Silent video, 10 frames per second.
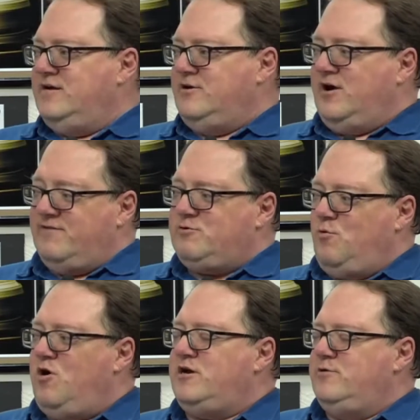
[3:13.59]
you know, after
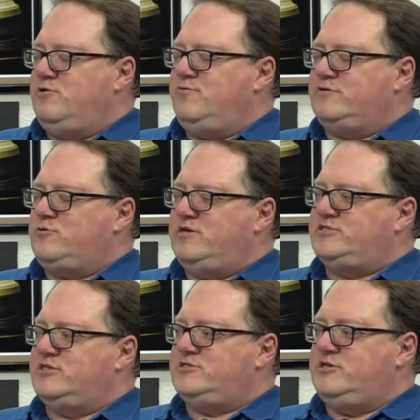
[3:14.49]
walking with you for
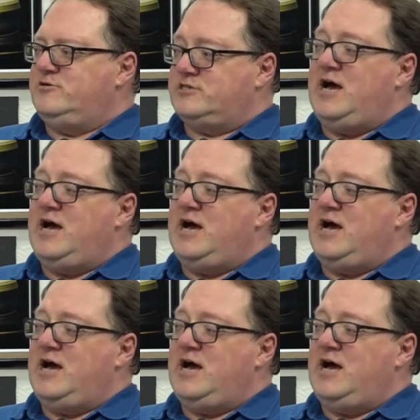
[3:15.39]
26 years,